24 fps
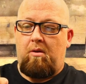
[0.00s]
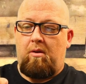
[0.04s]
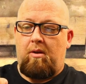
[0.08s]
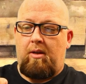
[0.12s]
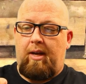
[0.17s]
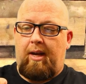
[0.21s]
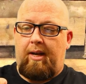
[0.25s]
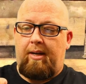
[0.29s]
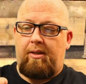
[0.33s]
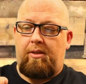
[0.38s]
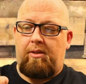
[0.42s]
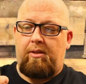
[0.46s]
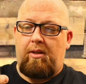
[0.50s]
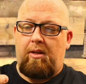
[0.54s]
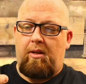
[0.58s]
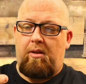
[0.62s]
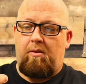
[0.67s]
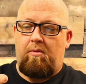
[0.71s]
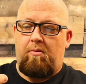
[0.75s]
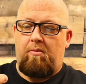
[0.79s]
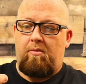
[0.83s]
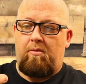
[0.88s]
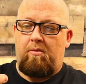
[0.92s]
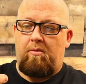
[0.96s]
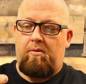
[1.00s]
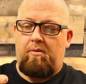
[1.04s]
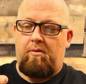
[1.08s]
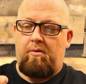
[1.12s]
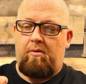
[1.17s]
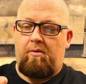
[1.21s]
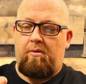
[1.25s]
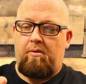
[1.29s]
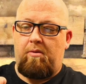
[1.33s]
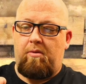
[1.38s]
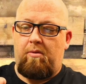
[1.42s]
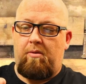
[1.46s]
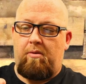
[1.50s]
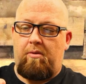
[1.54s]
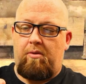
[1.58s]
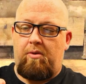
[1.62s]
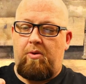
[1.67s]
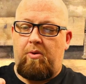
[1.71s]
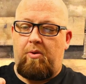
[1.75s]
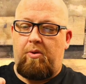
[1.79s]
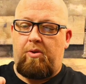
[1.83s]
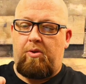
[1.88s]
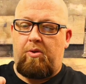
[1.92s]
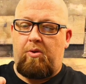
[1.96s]
Kind of slow.
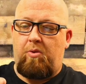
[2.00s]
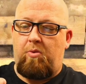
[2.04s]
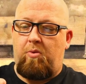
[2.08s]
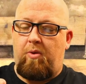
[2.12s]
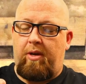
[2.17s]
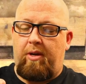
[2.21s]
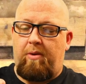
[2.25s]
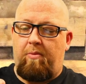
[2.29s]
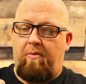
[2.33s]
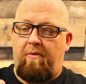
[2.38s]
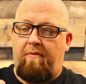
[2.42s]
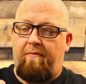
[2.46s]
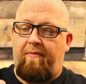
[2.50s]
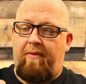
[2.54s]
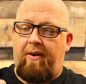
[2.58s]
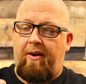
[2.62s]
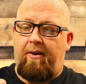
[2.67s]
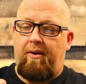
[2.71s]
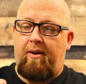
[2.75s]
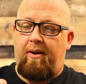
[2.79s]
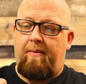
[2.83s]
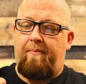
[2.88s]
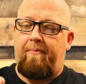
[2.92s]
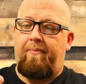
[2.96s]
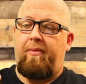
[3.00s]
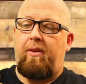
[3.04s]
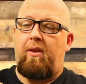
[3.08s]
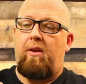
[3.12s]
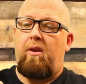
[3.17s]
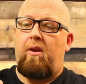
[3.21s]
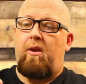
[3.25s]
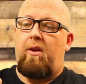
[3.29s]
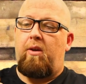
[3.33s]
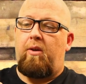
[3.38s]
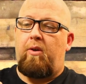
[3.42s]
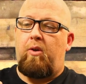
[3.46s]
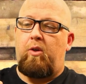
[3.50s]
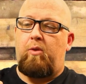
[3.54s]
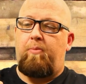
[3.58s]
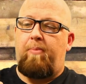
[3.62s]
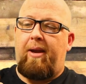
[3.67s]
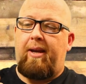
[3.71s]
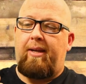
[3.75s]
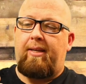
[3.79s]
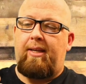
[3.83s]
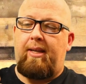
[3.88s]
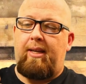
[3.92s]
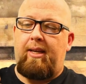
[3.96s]
Do it too quick, it won't fire up. Goes
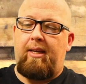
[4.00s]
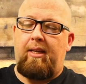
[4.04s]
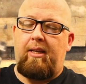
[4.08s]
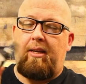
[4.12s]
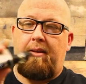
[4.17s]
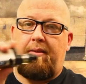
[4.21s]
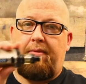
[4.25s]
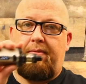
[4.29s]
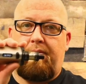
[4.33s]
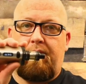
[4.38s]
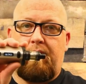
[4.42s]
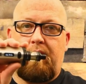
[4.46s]
back to ELeaf,